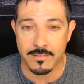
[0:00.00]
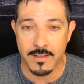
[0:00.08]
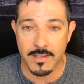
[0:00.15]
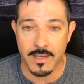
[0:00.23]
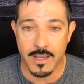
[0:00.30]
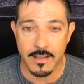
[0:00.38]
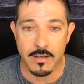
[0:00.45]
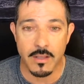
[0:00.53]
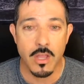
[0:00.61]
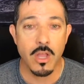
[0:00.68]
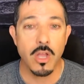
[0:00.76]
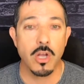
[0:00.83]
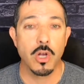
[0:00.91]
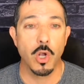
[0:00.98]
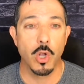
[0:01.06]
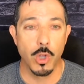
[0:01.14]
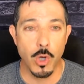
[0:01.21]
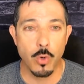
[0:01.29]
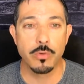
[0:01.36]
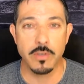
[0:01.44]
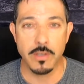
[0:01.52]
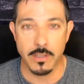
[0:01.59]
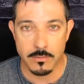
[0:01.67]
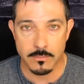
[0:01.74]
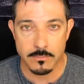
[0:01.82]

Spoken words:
as I can. Closing.